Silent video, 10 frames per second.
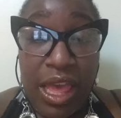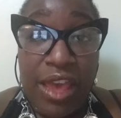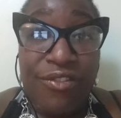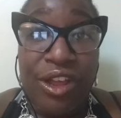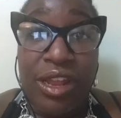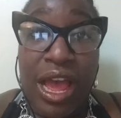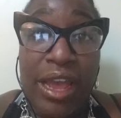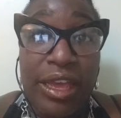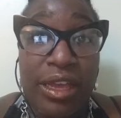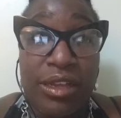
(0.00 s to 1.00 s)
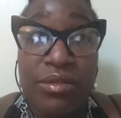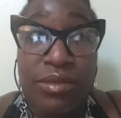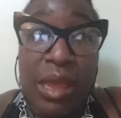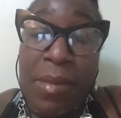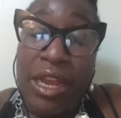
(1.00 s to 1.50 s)
If they're lying,
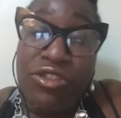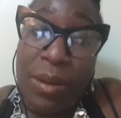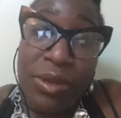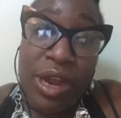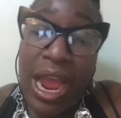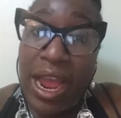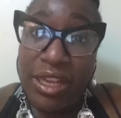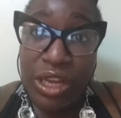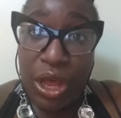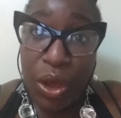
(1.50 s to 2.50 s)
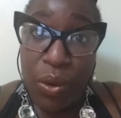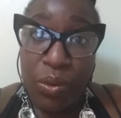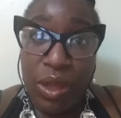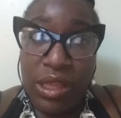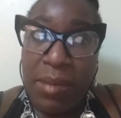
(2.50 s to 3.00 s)
they may drop their eyes
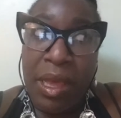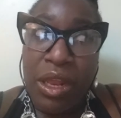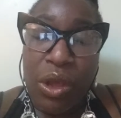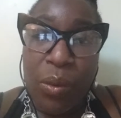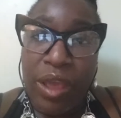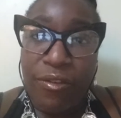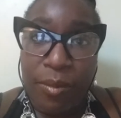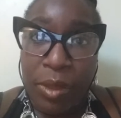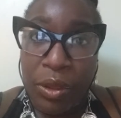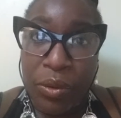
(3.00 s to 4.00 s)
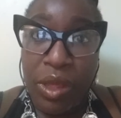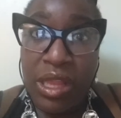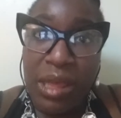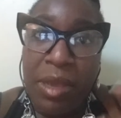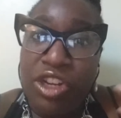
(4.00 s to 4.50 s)
low. They may look away from you.
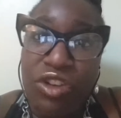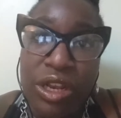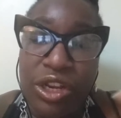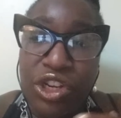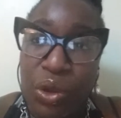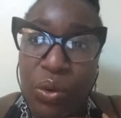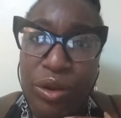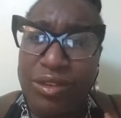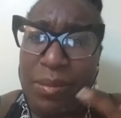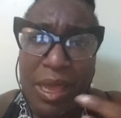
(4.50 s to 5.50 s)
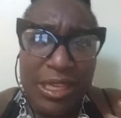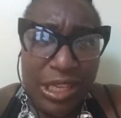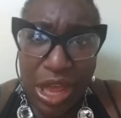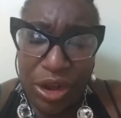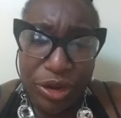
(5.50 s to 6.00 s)
They may shrug their shoulders. They may
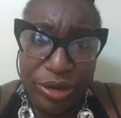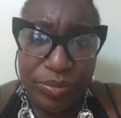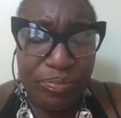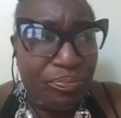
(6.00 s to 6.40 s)
stutter.